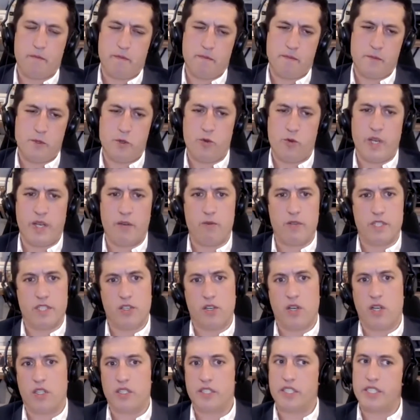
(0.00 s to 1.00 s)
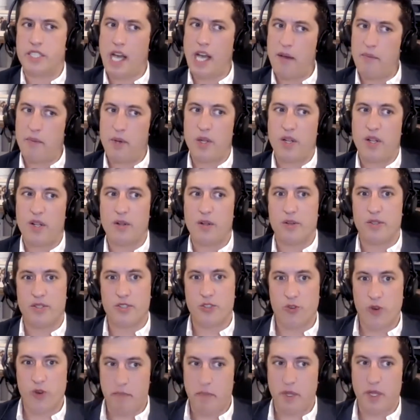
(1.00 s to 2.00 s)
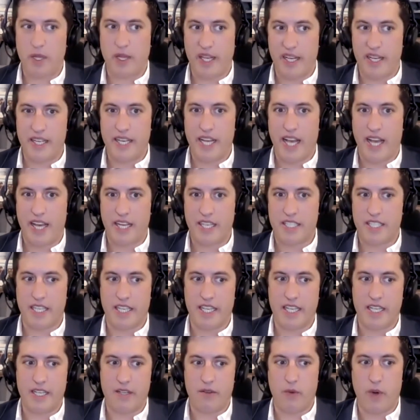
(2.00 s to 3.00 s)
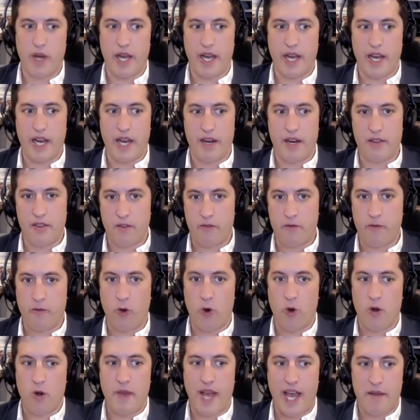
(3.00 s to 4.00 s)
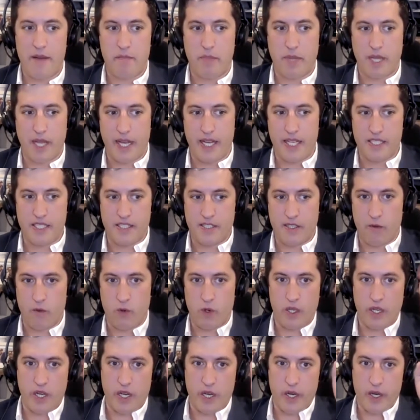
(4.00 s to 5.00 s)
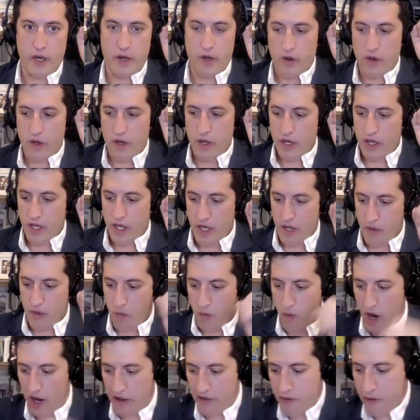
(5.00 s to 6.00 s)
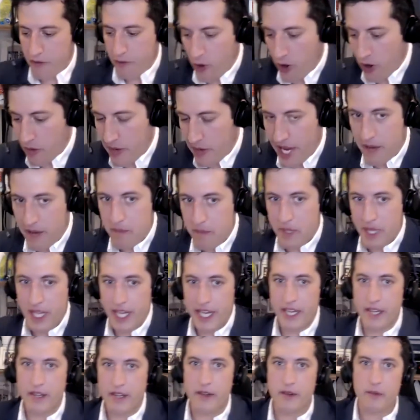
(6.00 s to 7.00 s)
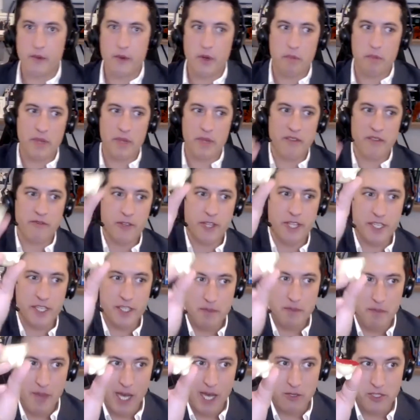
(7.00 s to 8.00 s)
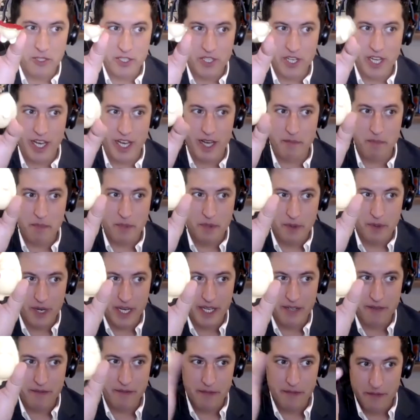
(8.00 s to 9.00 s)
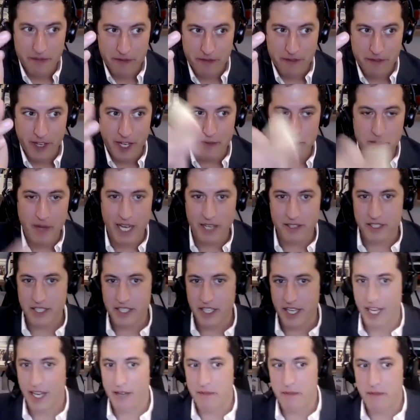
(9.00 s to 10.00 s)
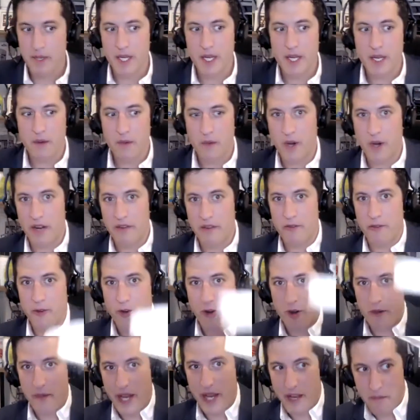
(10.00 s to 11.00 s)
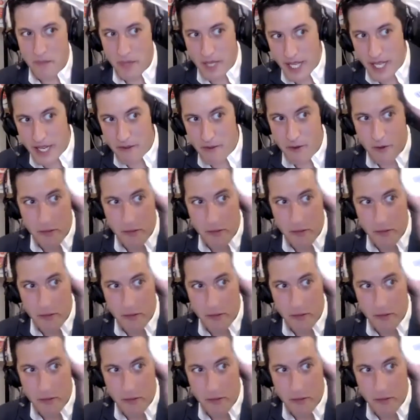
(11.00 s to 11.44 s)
doing what's called double or triple indexing, where the format plates, it will go, one format plate will be for this mouse cup, right? Fun mouse cup. One format plate will